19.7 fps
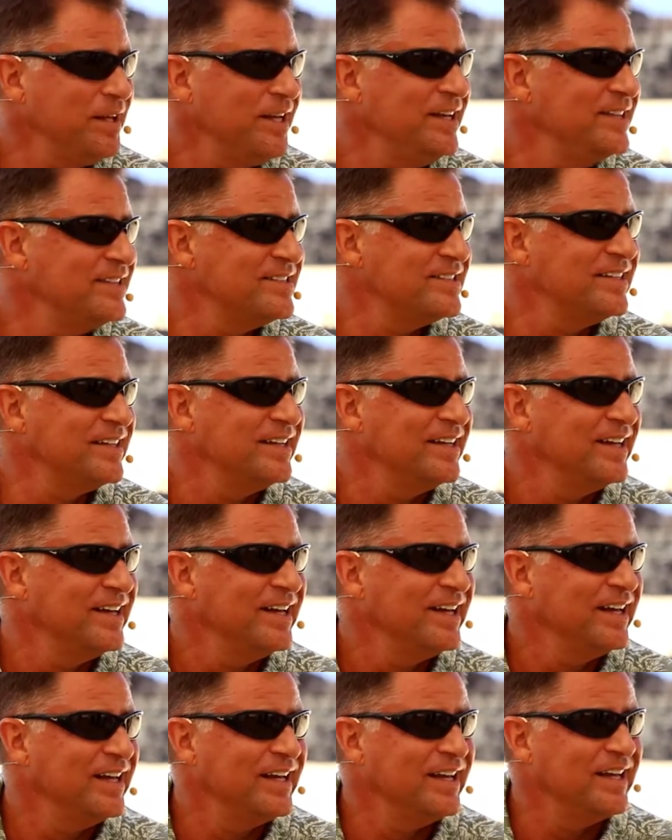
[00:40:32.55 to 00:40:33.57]
peace
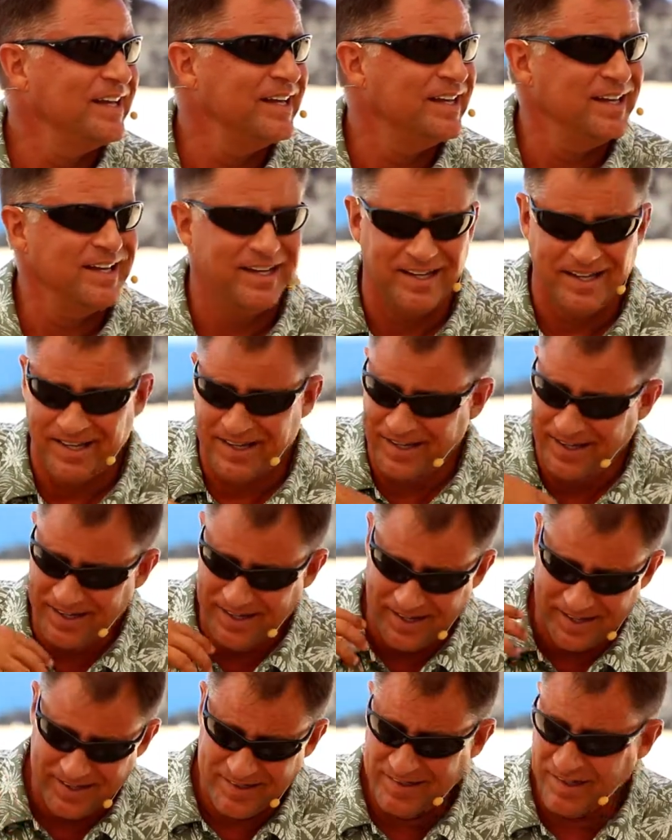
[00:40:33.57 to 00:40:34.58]

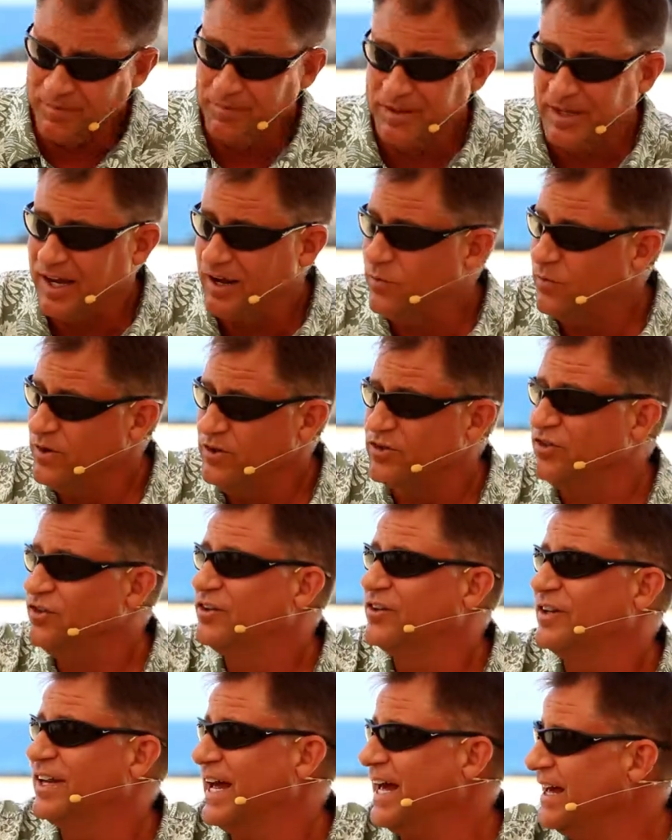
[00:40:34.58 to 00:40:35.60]
is something I wish
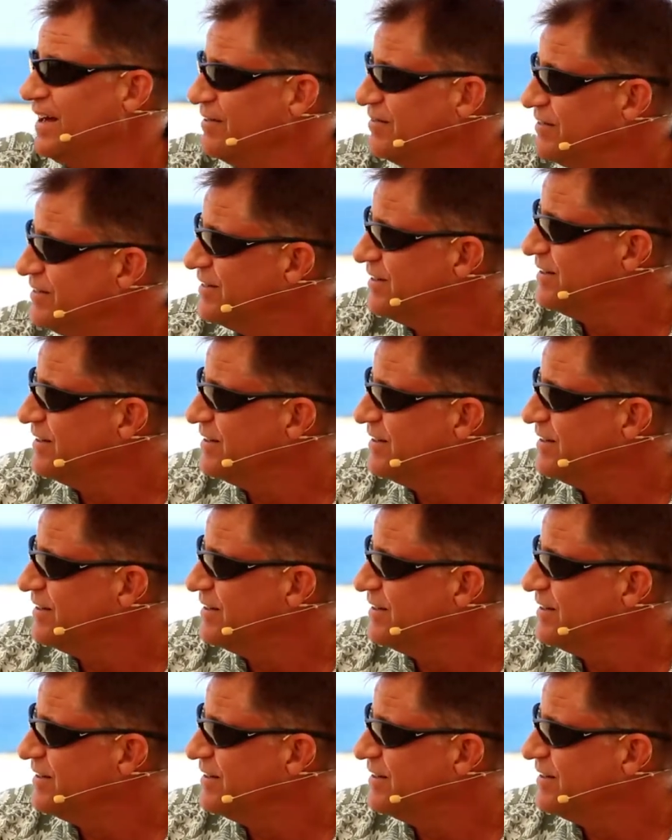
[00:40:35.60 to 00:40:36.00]
you could have.